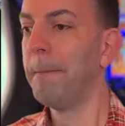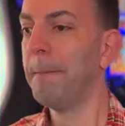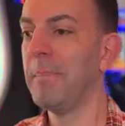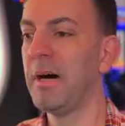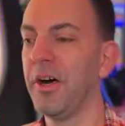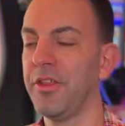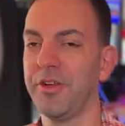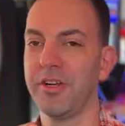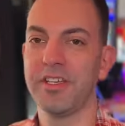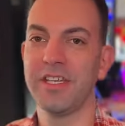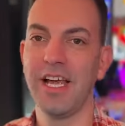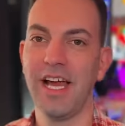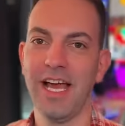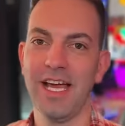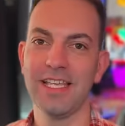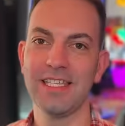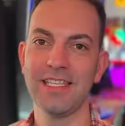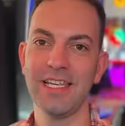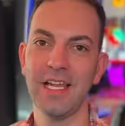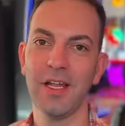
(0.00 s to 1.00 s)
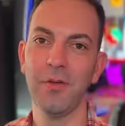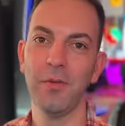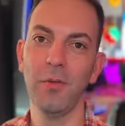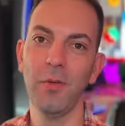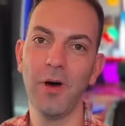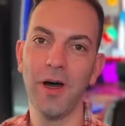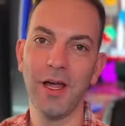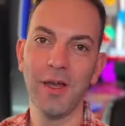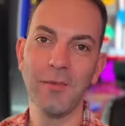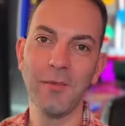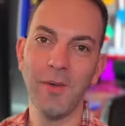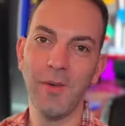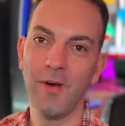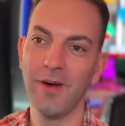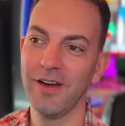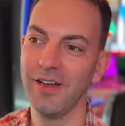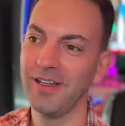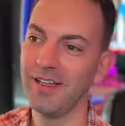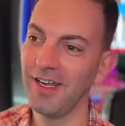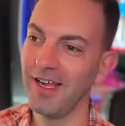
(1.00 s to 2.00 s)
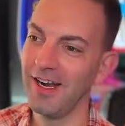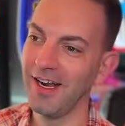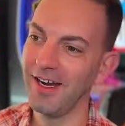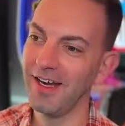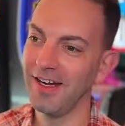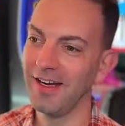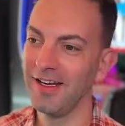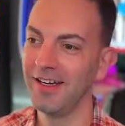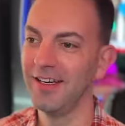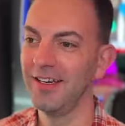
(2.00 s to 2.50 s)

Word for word: mother size. Needed one more in there.